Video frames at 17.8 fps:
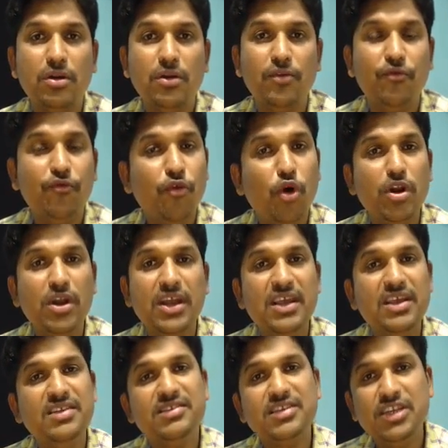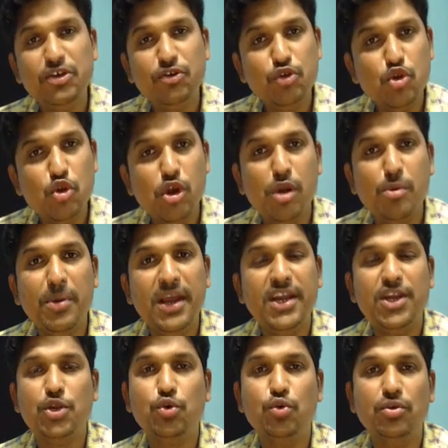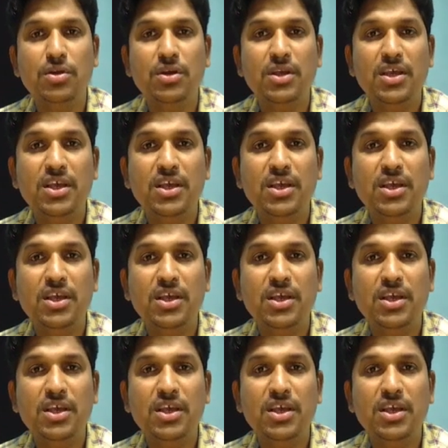4 is divisible by 2.